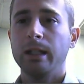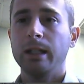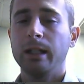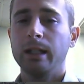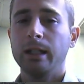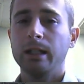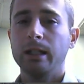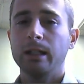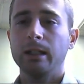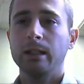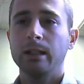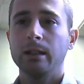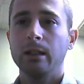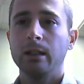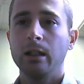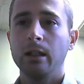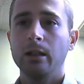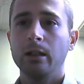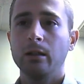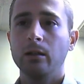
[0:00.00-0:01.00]

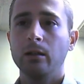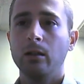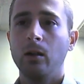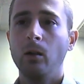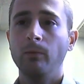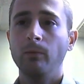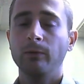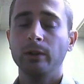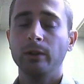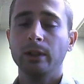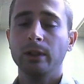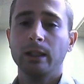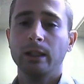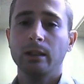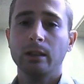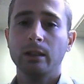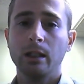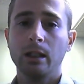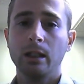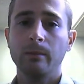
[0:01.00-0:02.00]
and
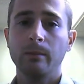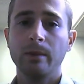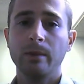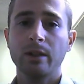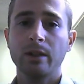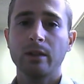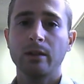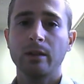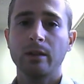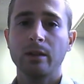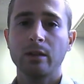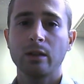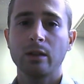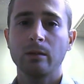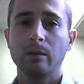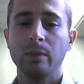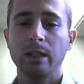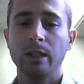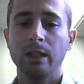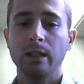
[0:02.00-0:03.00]
hopefully this
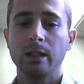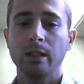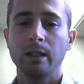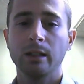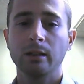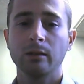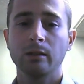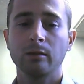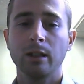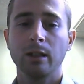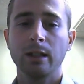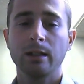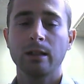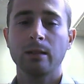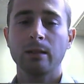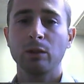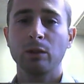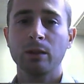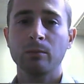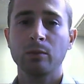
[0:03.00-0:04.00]
should be a great
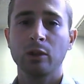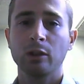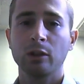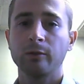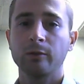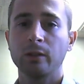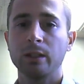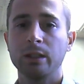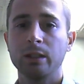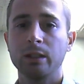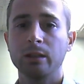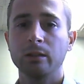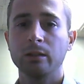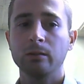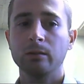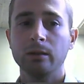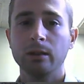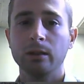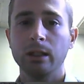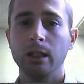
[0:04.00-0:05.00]
springboard for
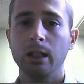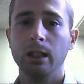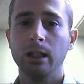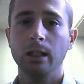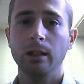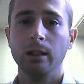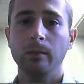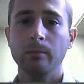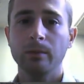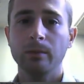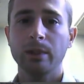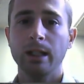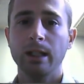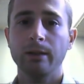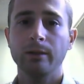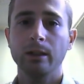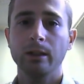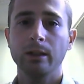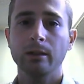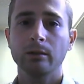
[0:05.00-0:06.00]
you to
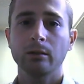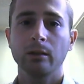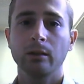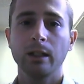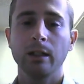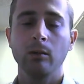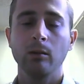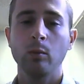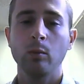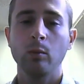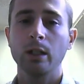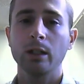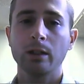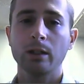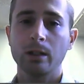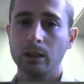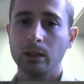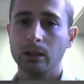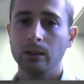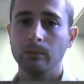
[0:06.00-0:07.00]
have a great winter
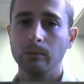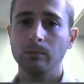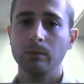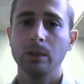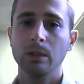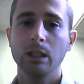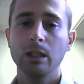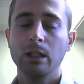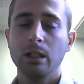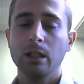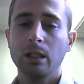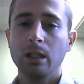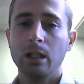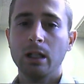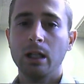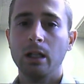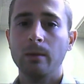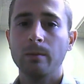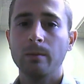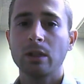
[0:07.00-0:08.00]
term.
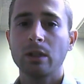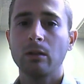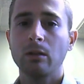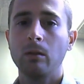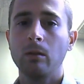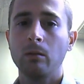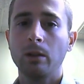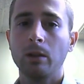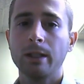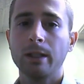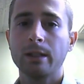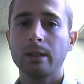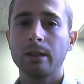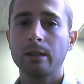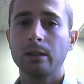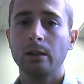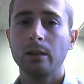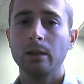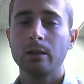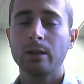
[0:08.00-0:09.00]
So
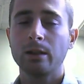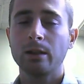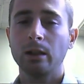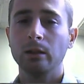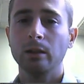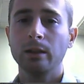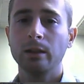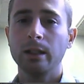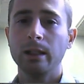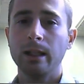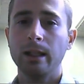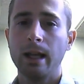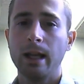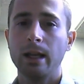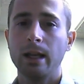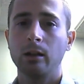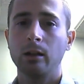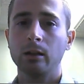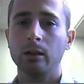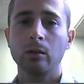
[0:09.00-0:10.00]
let's start looking
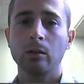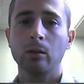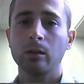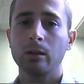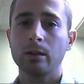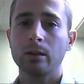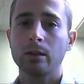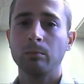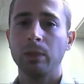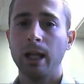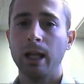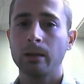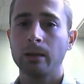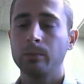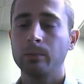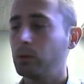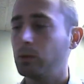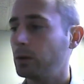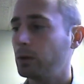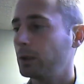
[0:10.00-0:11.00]
at our course
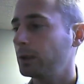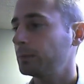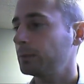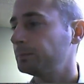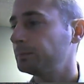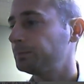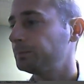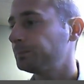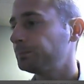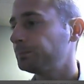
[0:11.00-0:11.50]
Blackboard.